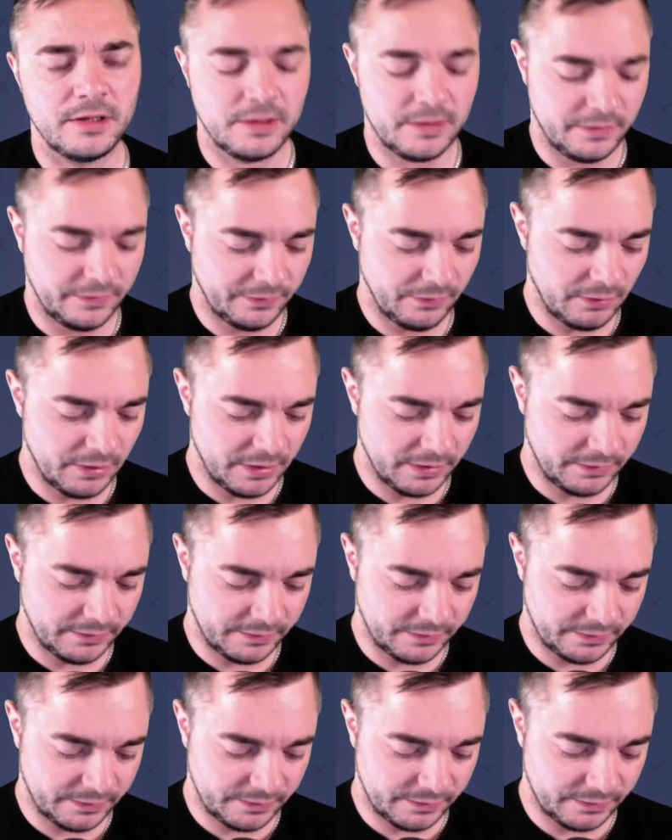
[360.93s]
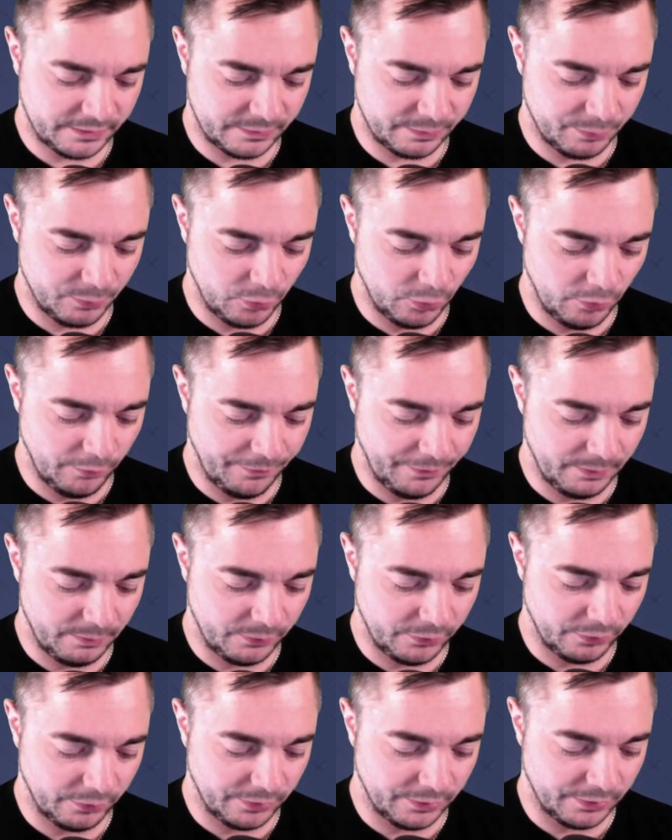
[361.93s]
So let's move him
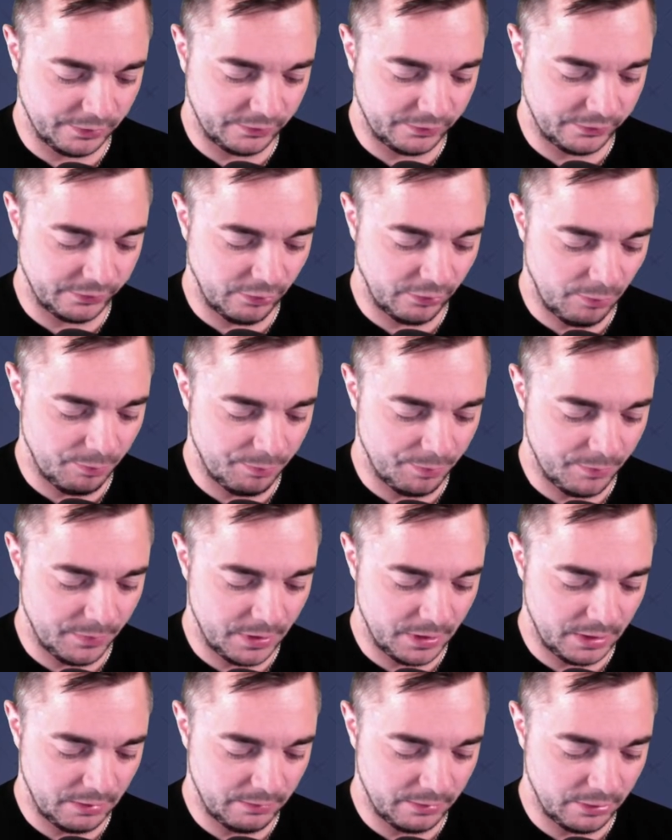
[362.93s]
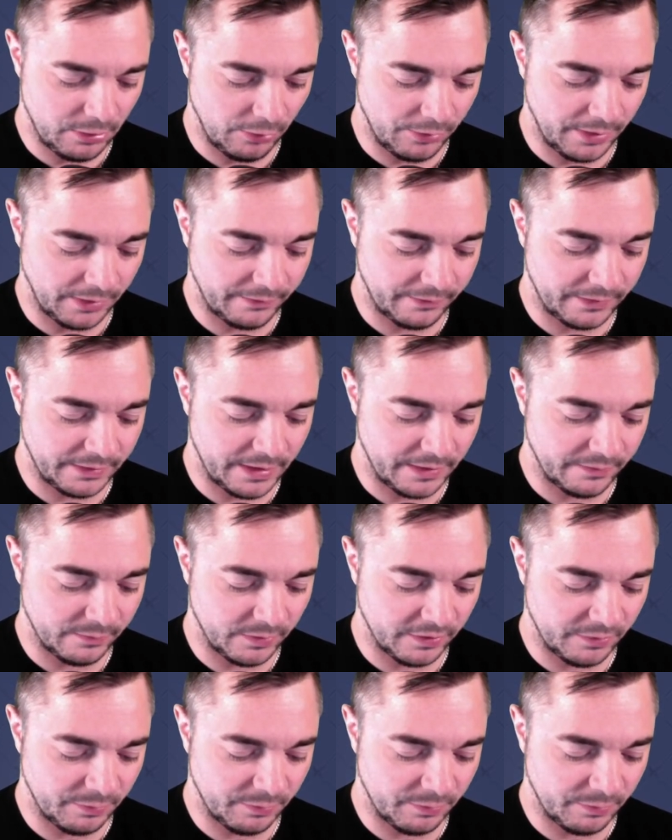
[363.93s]
to the top maybe. No, that's the Yasmin